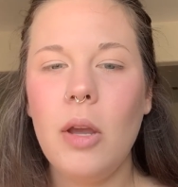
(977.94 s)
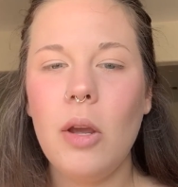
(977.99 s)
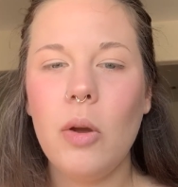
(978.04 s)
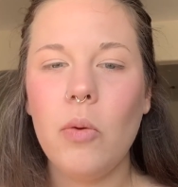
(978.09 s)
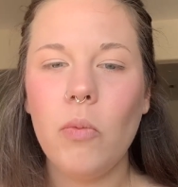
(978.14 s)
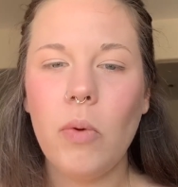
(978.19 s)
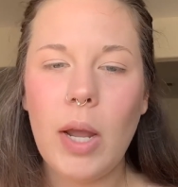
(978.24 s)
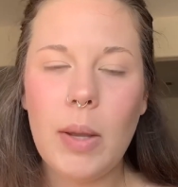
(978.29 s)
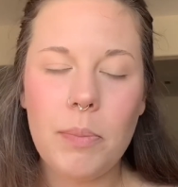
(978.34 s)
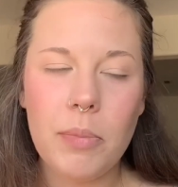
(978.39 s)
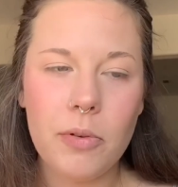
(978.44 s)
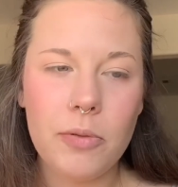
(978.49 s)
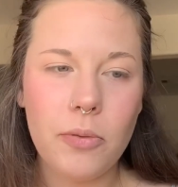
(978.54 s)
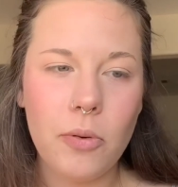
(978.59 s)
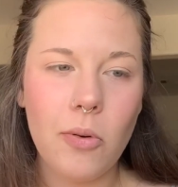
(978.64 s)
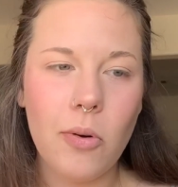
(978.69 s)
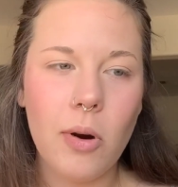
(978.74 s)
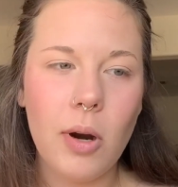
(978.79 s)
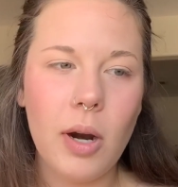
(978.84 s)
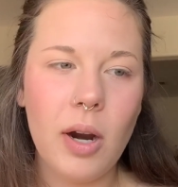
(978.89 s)
right
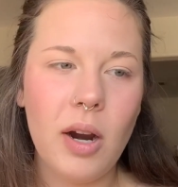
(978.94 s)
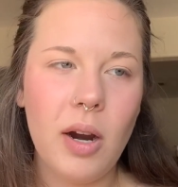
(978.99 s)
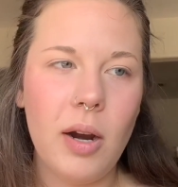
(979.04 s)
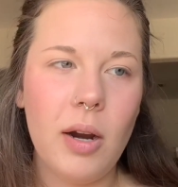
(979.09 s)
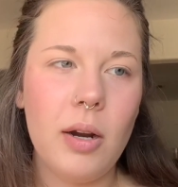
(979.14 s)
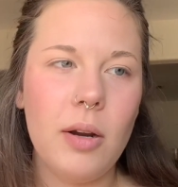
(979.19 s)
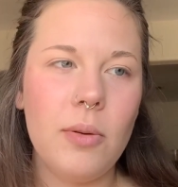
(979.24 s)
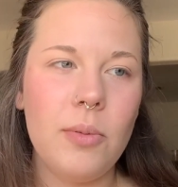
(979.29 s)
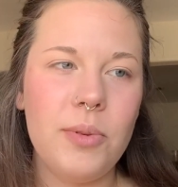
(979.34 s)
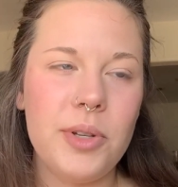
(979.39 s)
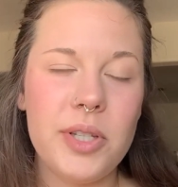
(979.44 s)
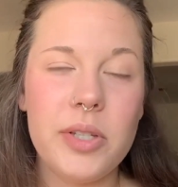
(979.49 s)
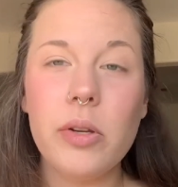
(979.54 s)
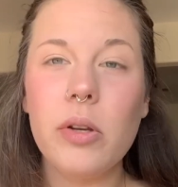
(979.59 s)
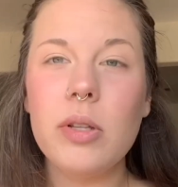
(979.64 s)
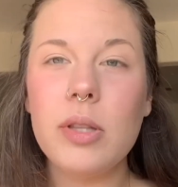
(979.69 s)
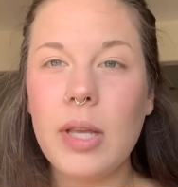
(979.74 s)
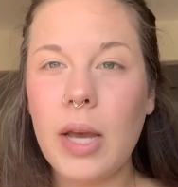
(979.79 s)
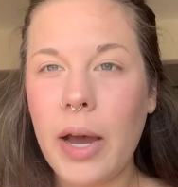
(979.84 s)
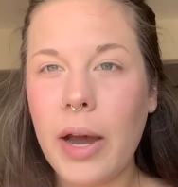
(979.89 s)
before we
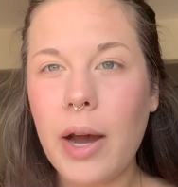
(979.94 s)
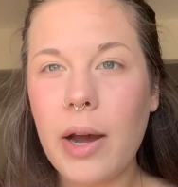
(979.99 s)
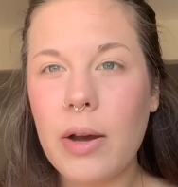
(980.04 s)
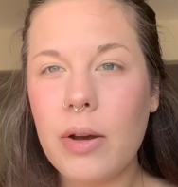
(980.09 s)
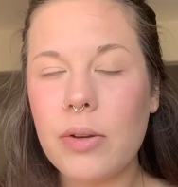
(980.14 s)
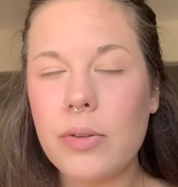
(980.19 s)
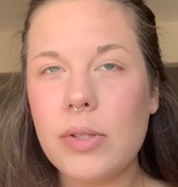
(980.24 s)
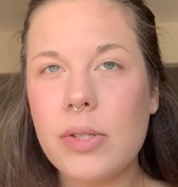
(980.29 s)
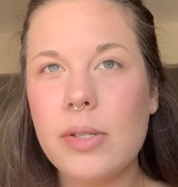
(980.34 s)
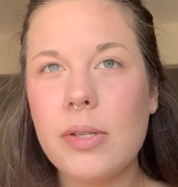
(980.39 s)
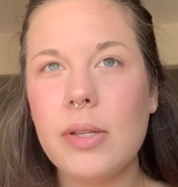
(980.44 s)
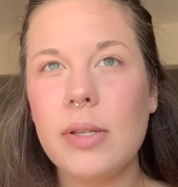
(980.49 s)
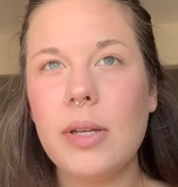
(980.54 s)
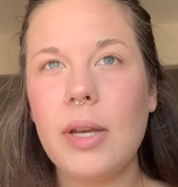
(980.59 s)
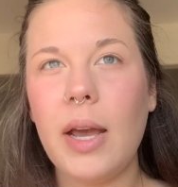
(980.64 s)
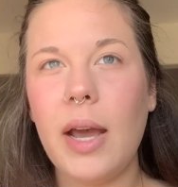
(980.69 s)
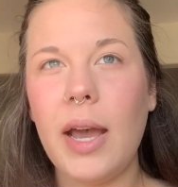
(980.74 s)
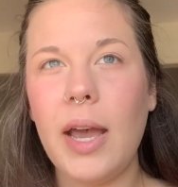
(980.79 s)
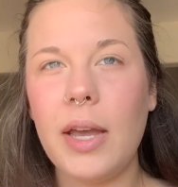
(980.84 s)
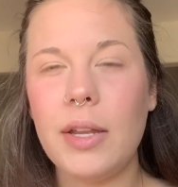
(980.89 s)
sold the house,
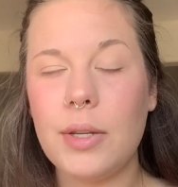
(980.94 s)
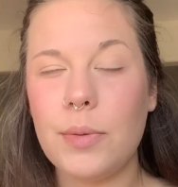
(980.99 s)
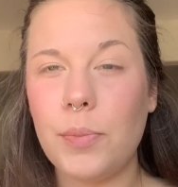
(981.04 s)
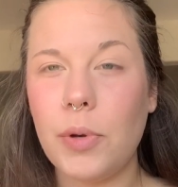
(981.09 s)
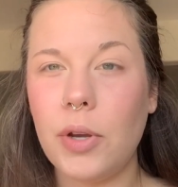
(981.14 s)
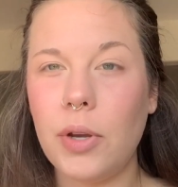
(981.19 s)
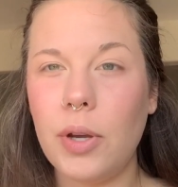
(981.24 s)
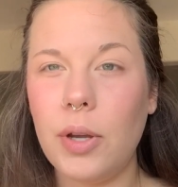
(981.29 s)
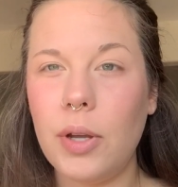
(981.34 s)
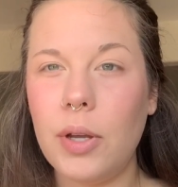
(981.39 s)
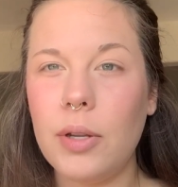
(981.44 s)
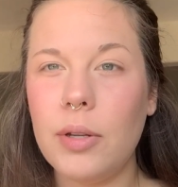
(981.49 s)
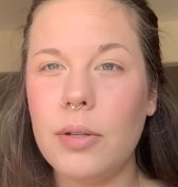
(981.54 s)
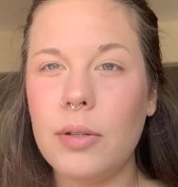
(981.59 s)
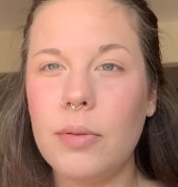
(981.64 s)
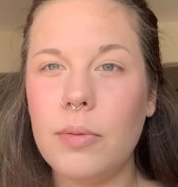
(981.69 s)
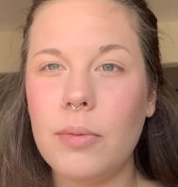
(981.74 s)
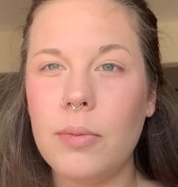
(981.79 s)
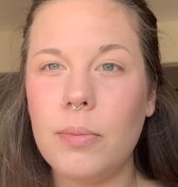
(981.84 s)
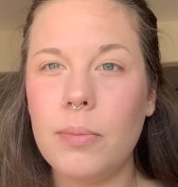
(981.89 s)
I had to put
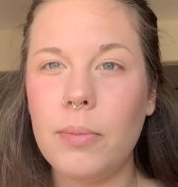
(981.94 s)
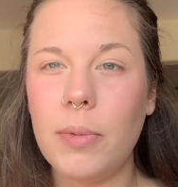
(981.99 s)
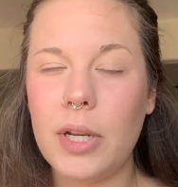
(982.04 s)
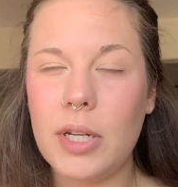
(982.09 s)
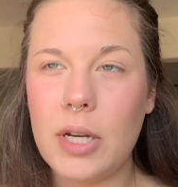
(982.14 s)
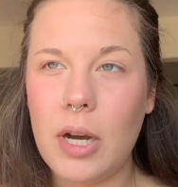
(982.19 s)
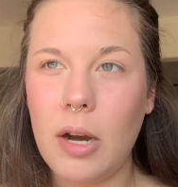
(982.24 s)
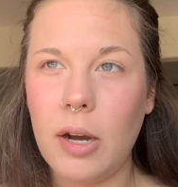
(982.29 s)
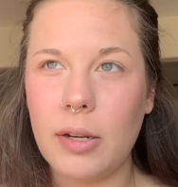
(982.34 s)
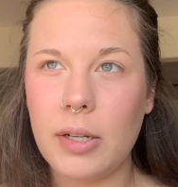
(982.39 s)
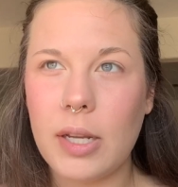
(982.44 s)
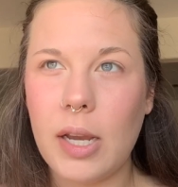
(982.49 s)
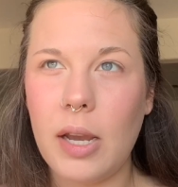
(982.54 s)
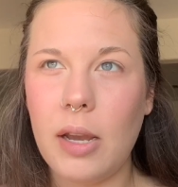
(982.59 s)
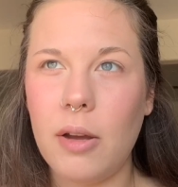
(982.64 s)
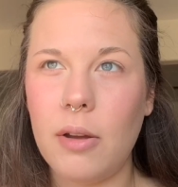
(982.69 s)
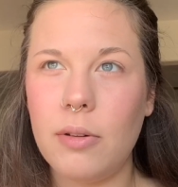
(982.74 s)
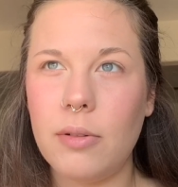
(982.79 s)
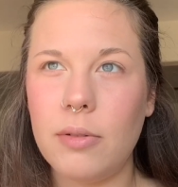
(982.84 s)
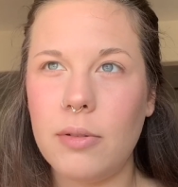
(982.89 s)
my dog
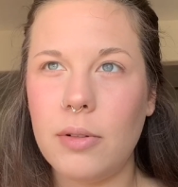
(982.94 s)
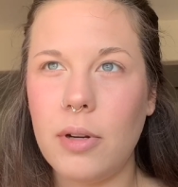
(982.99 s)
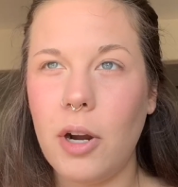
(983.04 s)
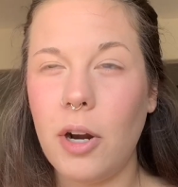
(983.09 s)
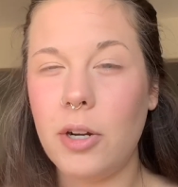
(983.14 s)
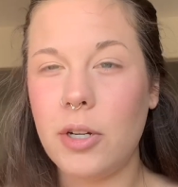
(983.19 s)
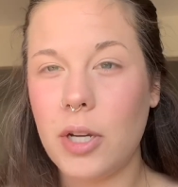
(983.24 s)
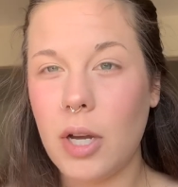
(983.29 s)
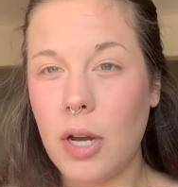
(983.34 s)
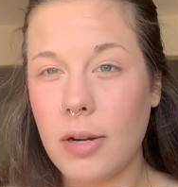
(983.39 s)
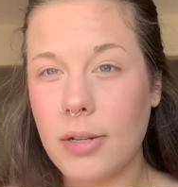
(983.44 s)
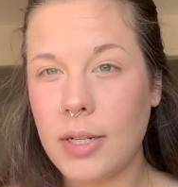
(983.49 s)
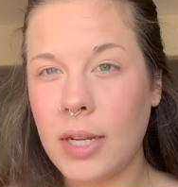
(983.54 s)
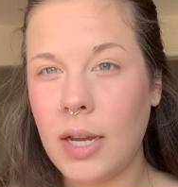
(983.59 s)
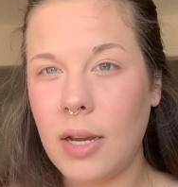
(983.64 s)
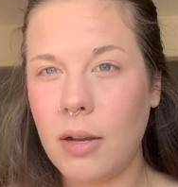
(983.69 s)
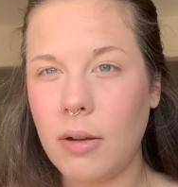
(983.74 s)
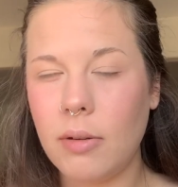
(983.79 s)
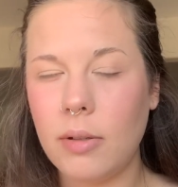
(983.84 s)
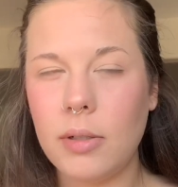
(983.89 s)
down, our dog
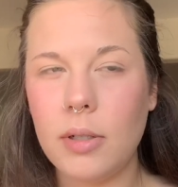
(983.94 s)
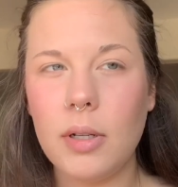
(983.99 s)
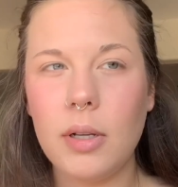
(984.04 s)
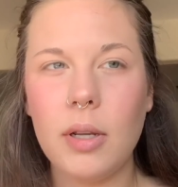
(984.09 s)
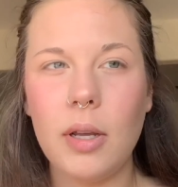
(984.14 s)
down,